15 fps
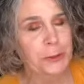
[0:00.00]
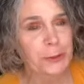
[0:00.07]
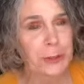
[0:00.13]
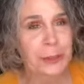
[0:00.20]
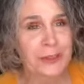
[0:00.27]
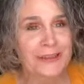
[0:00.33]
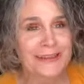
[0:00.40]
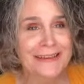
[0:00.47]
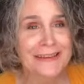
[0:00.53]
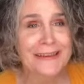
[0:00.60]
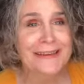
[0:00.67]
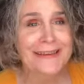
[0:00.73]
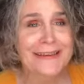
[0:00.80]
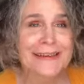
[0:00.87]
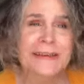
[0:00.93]

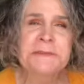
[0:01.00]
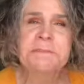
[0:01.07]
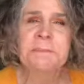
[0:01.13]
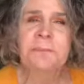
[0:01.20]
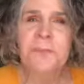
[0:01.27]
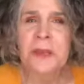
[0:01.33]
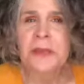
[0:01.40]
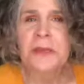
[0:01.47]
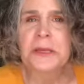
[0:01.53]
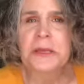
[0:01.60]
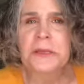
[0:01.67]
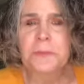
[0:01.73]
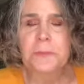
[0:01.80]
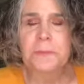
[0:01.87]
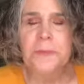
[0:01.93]
talking
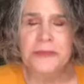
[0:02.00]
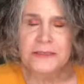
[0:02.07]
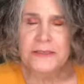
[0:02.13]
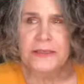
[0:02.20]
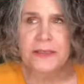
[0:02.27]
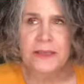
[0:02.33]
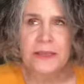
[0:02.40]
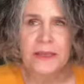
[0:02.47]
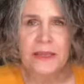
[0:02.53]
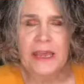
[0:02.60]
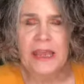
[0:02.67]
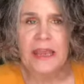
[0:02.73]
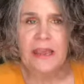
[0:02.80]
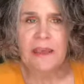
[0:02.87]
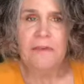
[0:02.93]
basically
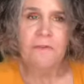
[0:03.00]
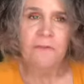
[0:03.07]
a